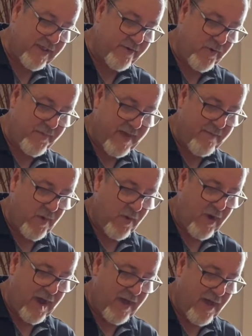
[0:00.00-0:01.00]
bit
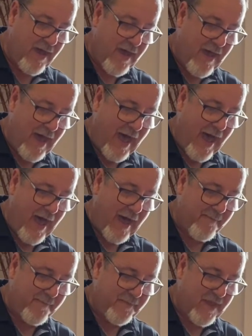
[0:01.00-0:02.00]
more
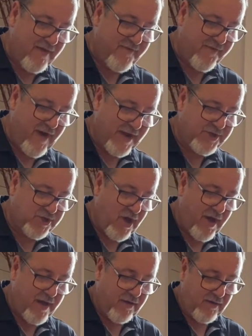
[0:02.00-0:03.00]

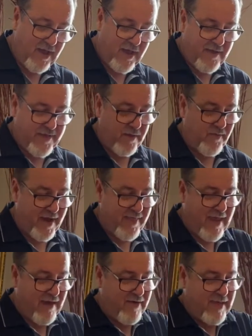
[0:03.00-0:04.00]
fragile than when
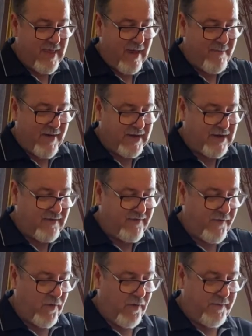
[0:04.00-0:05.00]
they're in their budded
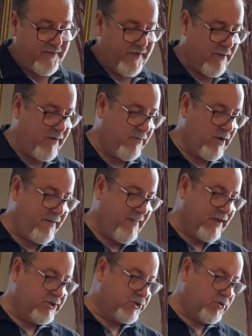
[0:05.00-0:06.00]
form. So we want to
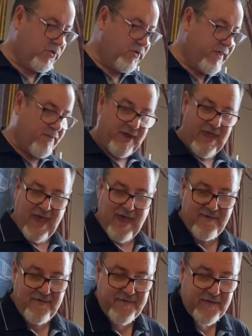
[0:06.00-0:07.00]
make sure that we
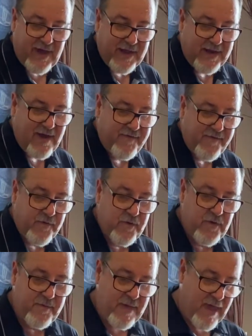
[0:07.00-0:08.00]
have enough
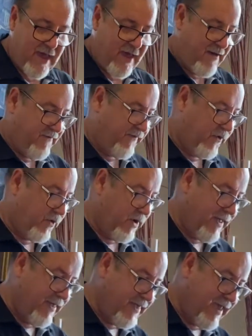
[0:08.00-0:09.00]
room
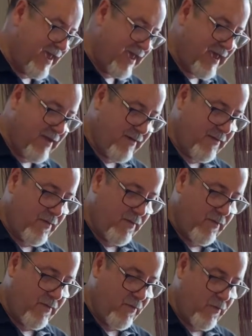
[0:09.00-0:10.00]
for the
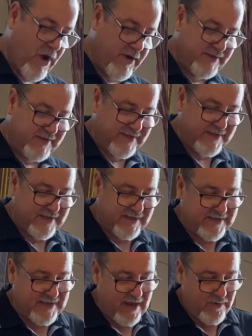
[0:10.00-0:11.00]
roses to
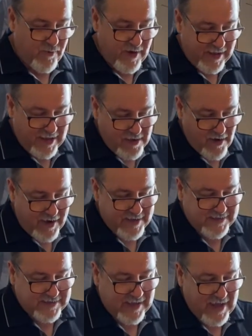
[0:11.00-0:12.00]
sit really
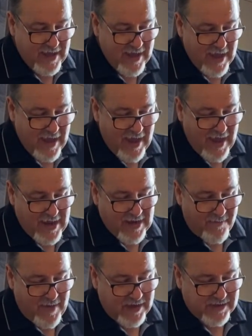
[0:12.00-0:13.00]
nicely in
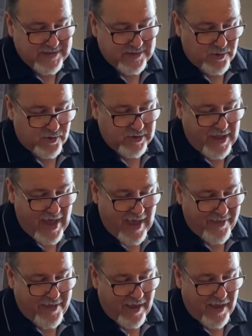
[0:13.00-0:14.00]
amongst all the
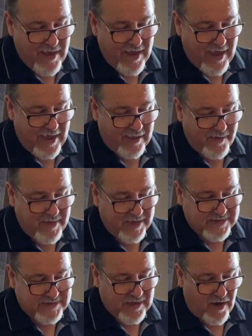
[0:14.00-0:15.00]
other
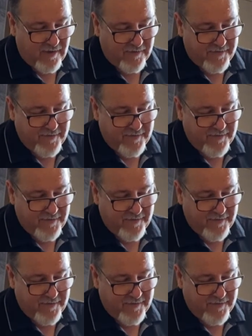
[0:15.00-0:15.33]
elements of